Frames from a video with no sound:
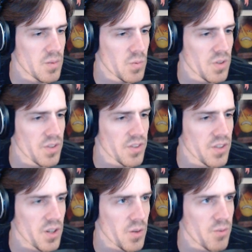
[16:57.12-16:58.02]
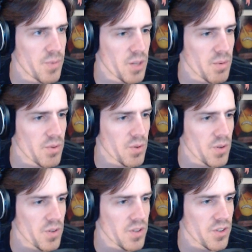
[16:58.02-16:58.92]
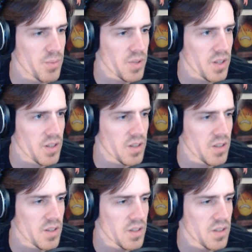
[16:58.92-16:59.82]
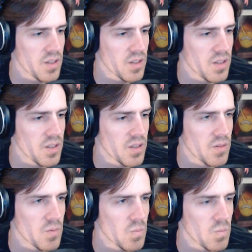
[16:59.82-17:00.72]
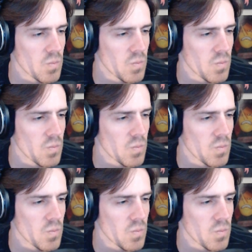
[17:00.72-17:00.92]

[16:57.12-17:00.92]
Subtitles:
Where's this go? We've been here before. It's gonna be a...